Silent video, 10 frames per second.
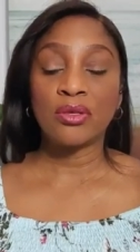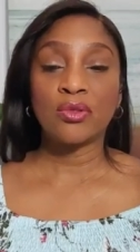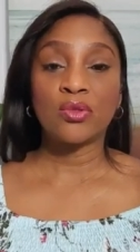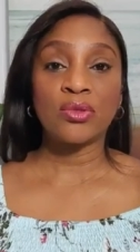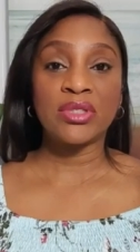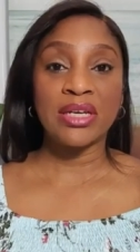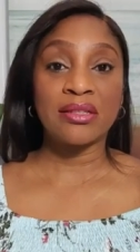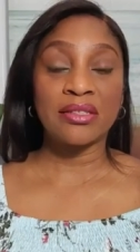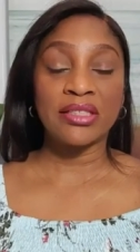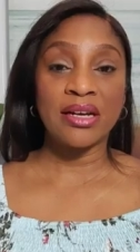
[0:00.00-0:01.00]
to take
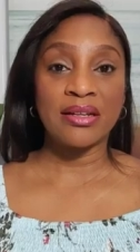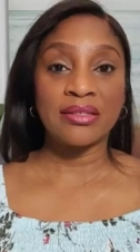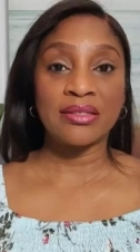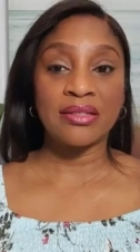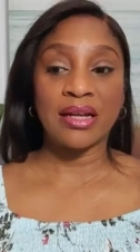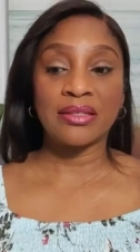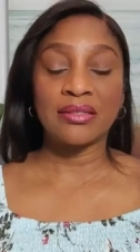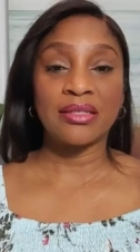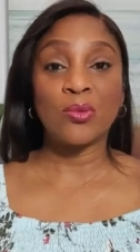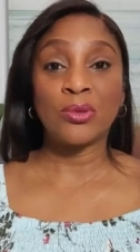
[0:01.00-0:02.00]
the chance that
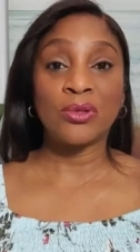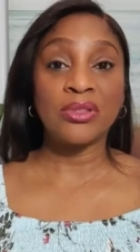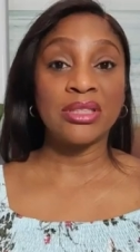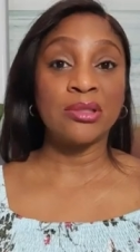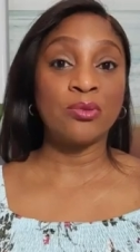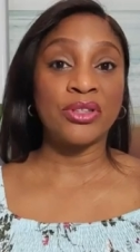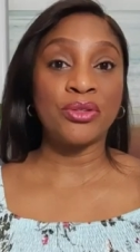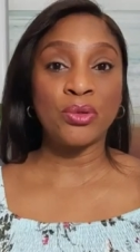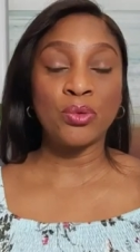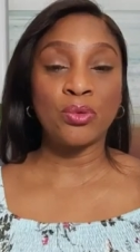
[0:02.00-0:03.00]
they will not deal with
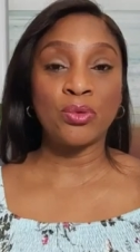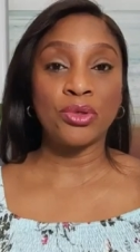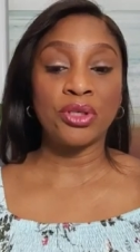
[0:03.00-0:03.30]
you